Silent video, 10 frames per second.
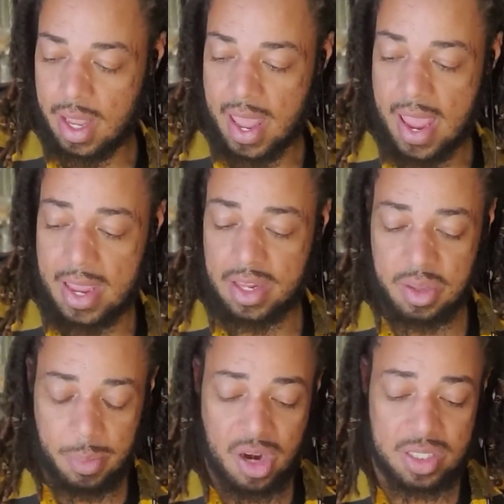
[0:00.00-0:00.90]
And
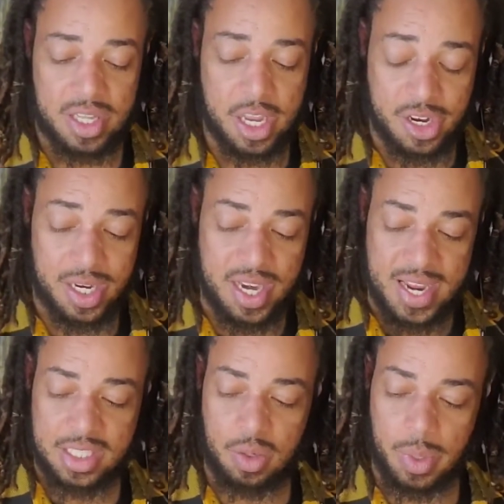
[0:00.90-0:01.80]
the person that you're
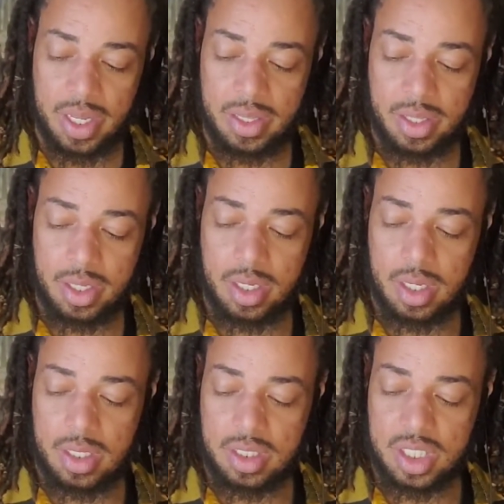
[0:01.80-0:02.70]
connecting with
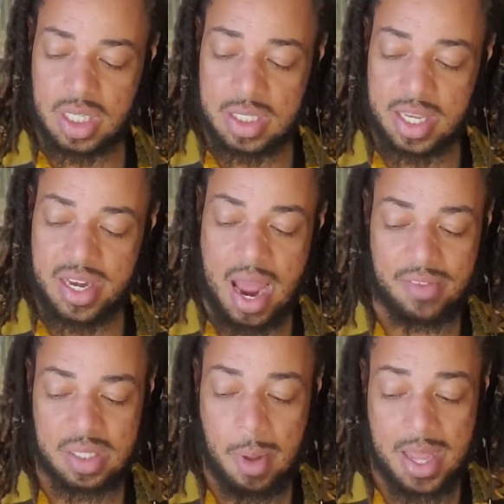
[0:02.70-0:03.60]
just cannot
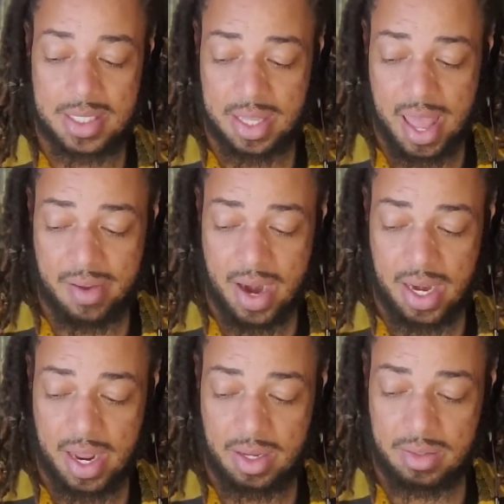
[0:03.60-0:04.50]
respond to that right
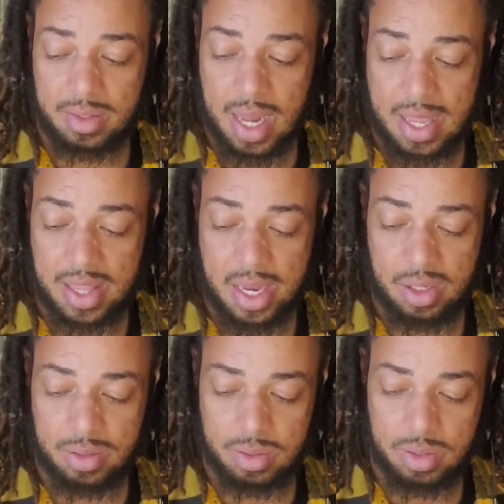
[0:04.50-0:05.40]
now. Like they
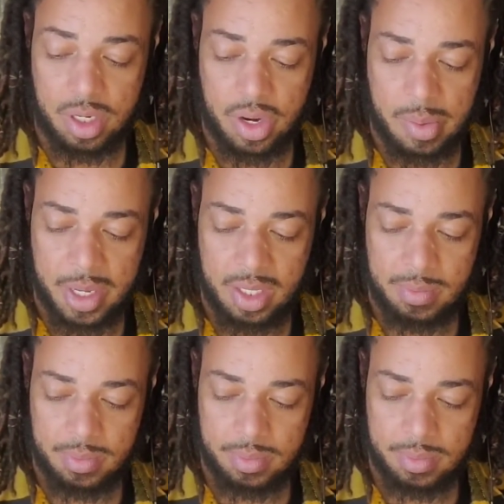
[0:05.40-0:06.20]
don't, you know what I mean?